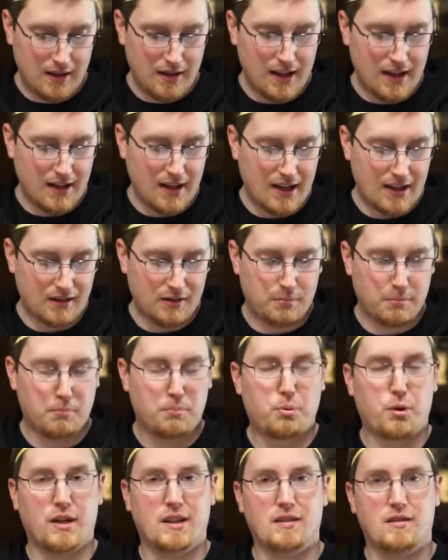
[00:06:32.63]
That is
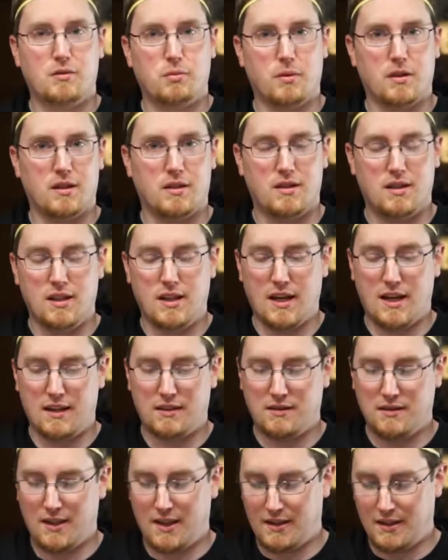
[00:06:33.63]
Prince with a
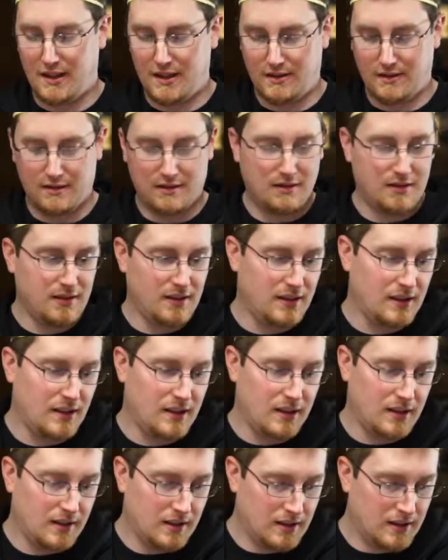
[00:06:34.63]
TS, not
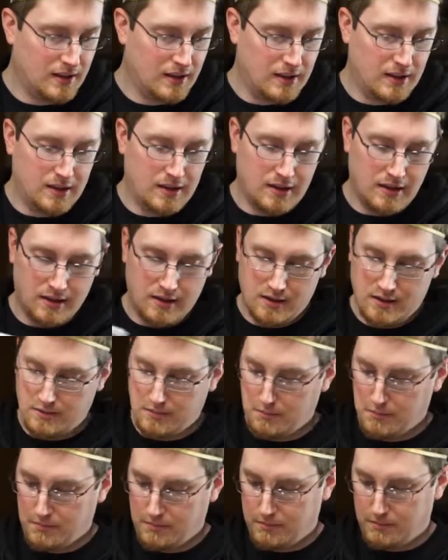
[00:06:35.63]
NCE.
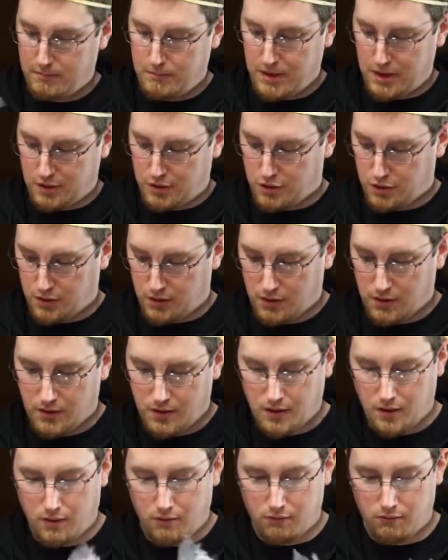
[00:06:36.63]
Miniature
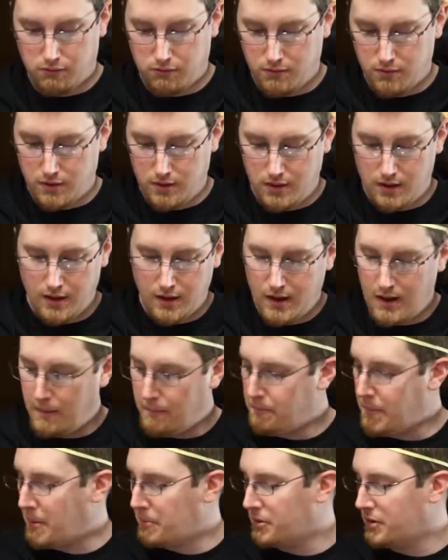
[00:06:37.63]

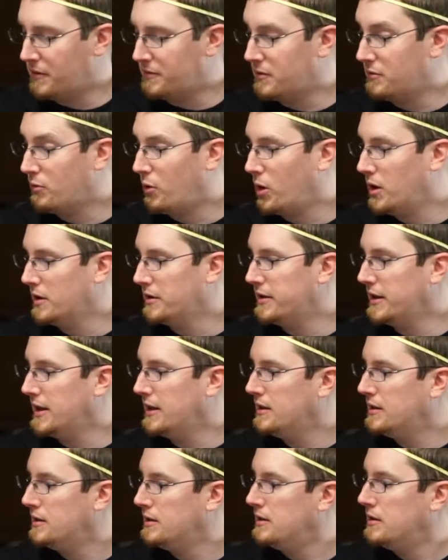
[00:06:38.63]
member of the
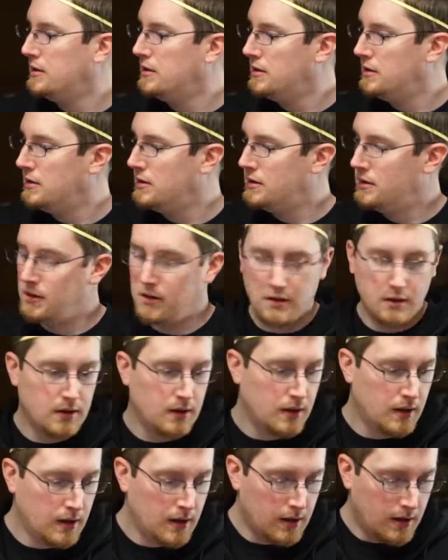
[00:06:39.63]
royalty.
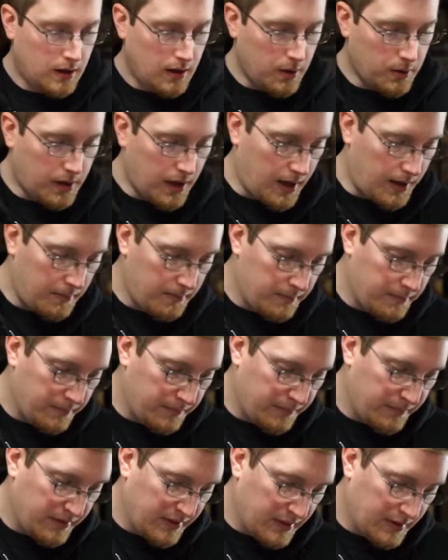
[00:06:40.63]
Okay,
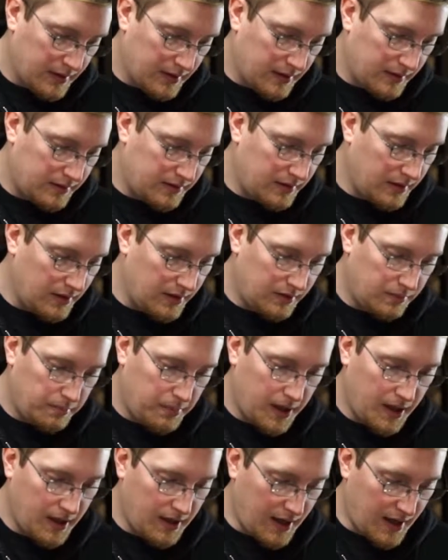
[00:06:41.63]
there's still this
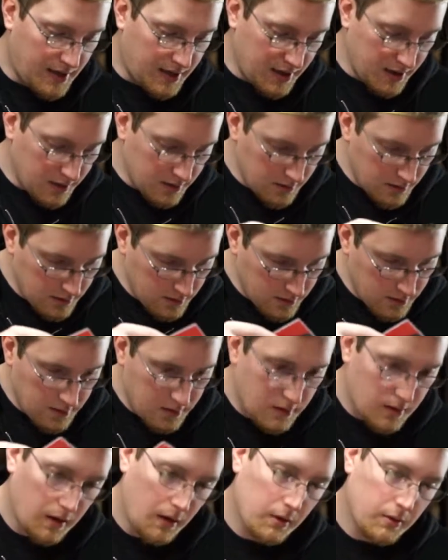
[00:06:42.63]
pin, I think.
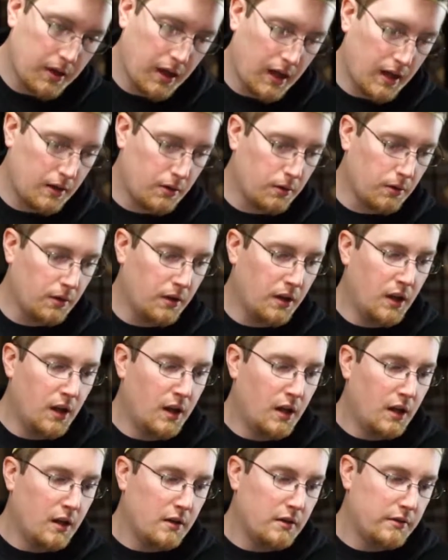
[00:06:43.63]
Okay, cool.
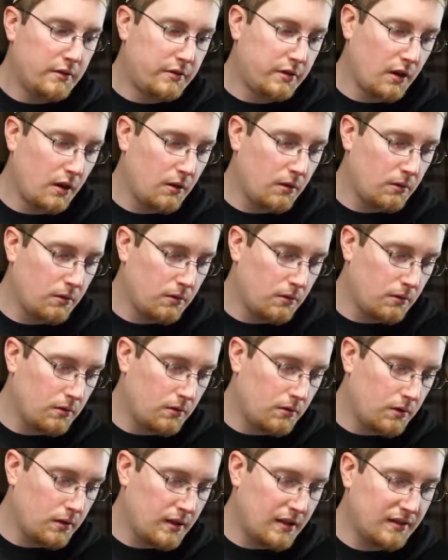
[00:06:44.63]
So
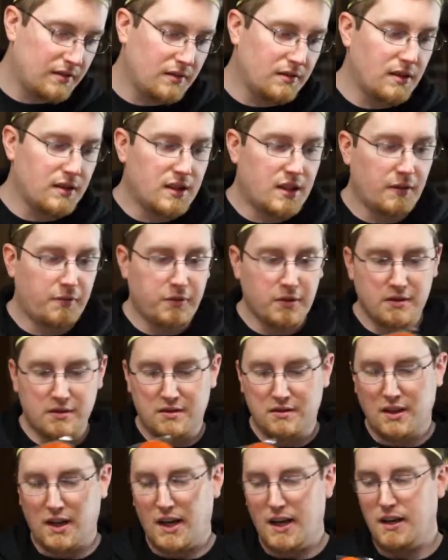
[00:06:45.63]
this is a different
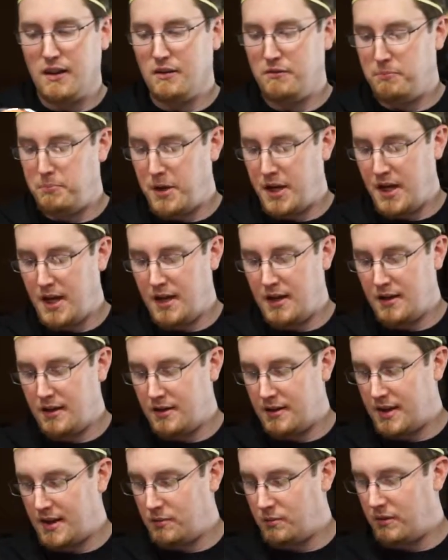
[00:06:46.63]
style of
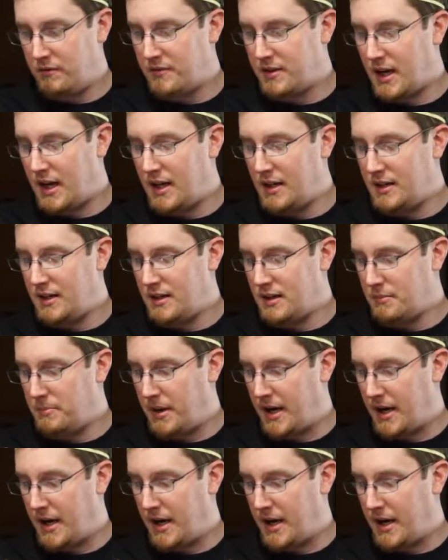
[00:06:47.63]
pin than we've gotten in the